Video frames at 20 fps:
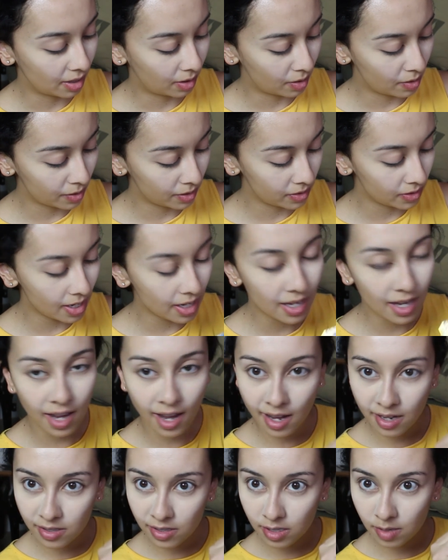it looks like it
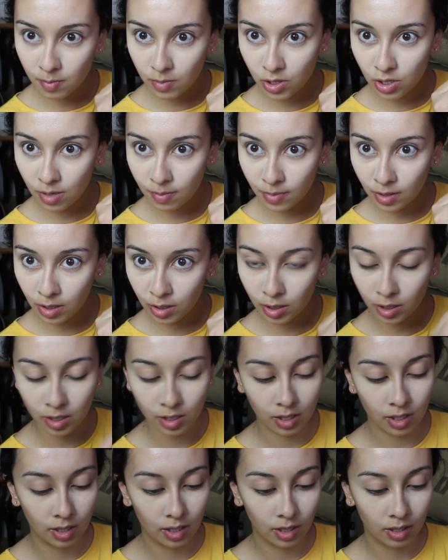has some shimmer,
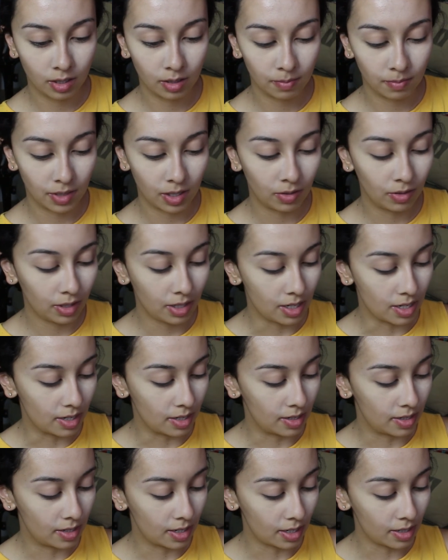but it really
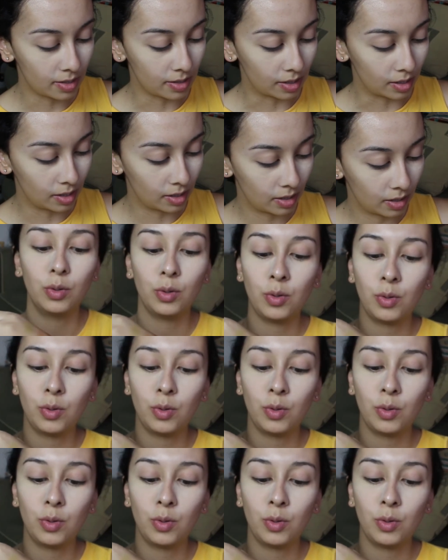doesn't.